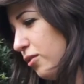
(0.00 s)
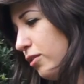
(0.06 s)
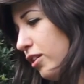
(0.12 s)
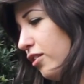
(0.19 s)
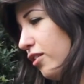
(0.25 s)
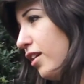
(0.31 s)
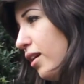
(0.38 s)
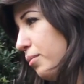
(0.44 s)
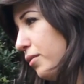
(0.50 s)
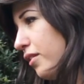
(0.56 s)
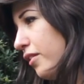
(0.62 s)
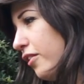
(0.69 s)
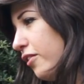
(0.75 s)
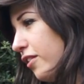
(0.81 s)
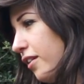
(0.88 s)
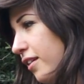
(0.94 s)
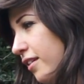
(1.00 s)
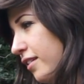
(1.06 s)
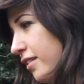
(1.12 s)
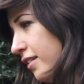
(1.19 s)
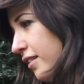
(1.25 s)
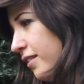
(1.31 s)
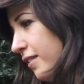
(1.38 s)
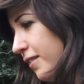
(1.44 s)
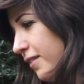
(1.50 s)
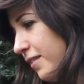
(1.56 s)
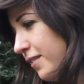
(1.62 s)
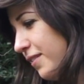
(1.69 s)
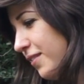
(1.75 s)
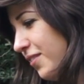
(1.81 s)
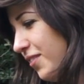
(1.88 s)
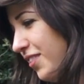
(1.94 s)
Holy crap, it's long. Told
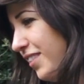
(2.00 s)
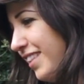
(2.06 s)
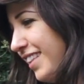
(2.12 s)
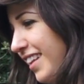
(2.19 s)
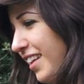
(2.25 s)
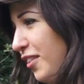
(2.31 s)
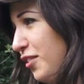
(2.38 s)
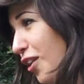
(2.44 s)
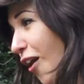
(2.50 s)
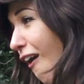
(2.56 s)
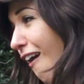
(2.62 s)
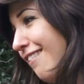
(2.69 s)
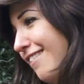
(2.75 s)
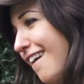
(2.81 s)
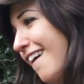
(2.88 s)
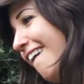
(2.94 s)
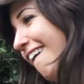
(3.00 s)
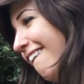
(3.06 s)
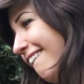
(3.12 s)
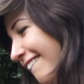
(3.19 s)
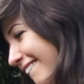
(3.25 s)
you! Told you!